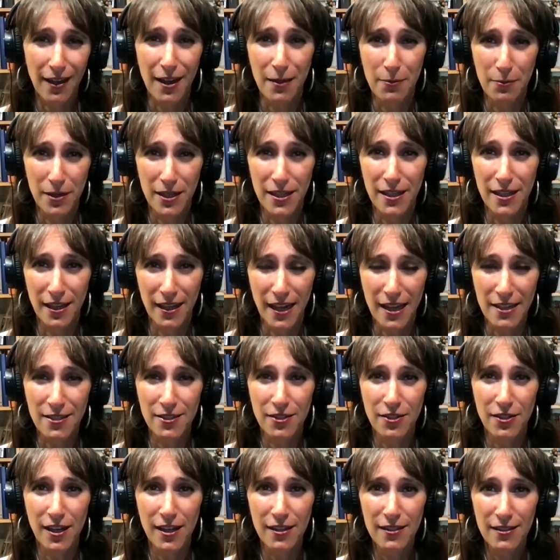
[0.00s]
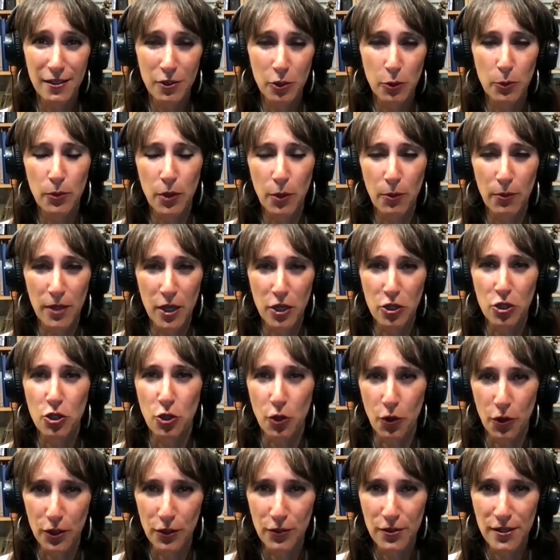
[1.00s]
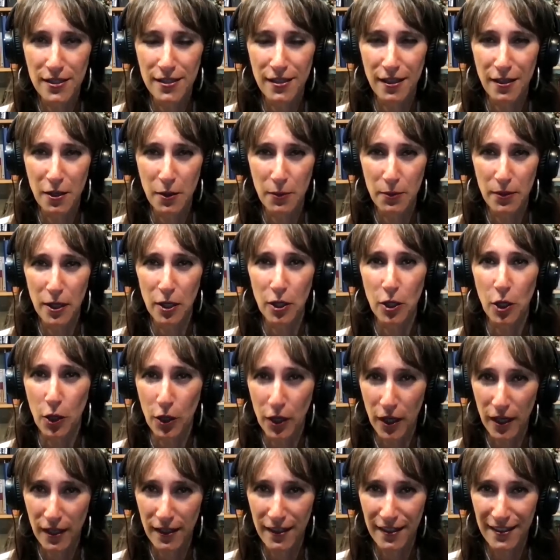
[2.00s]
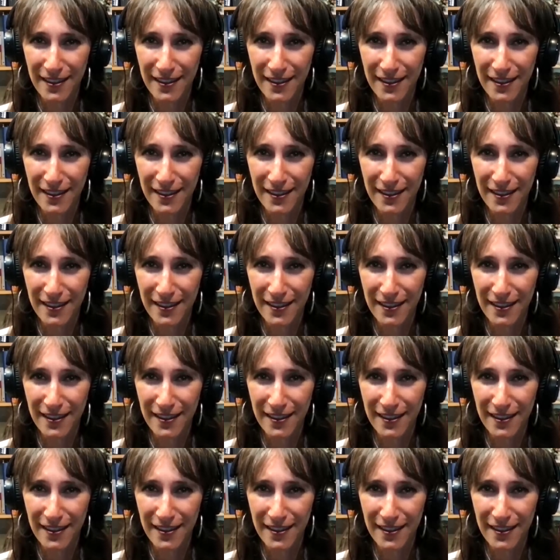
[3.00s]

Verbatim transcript: like being an astronaut, you probably enjoy to stay a bit longer.